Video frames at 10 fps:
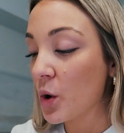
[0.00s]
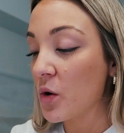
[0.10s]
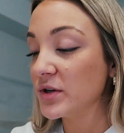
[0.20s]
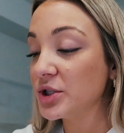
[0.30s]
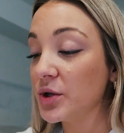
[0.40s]

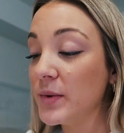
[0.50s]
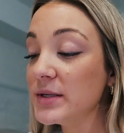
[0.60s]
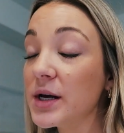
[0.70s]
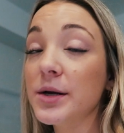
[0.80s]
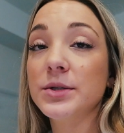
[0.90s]
over to
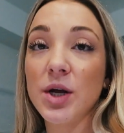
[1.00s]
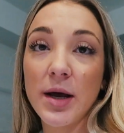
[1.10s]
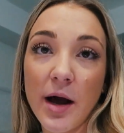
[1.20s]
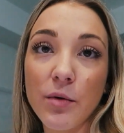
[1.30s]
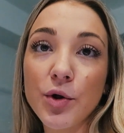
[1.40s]
Louisa's to
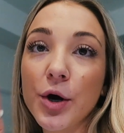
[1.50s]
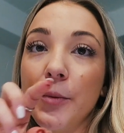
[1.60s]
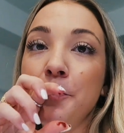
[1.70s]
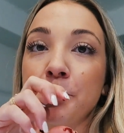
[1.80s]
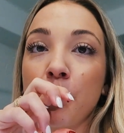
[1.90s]
hang out with
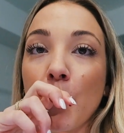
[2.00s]
her.